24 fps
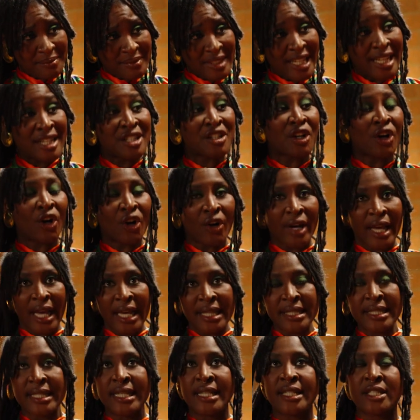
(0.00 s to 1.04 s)
It's hurt
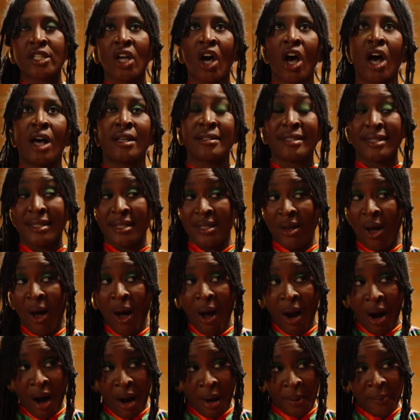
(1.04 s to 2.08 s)
us. It's caused us
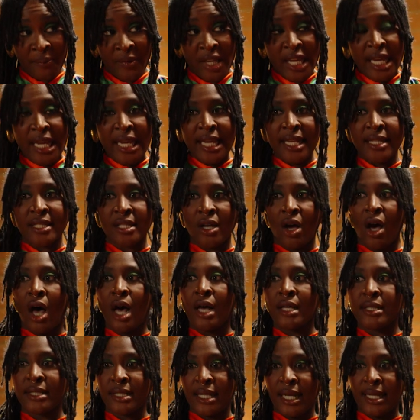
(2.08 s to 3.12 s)
harm. It's
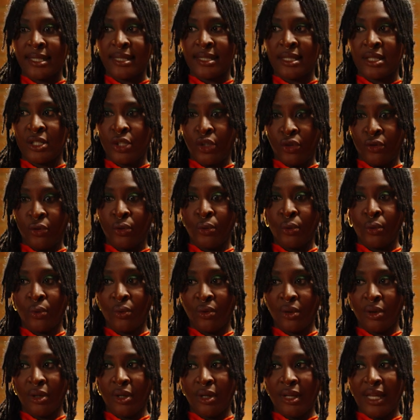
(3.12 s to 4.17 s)
caused us to
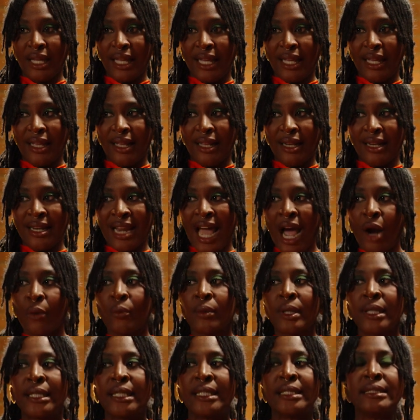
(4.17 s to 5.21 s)
not
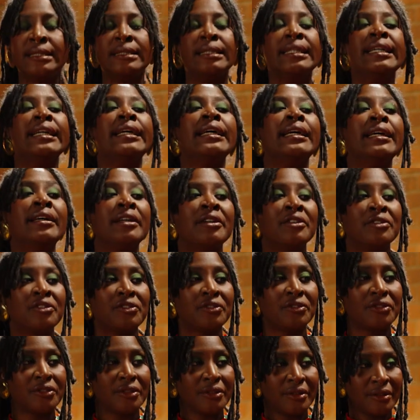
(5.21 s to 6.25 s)
really
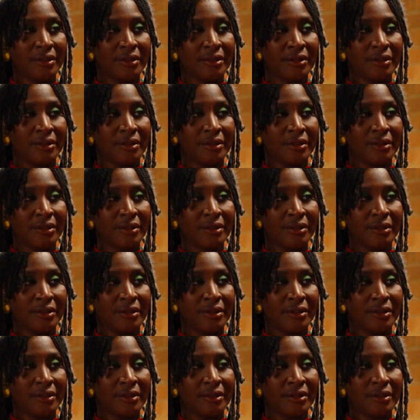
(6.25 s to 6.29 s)
live.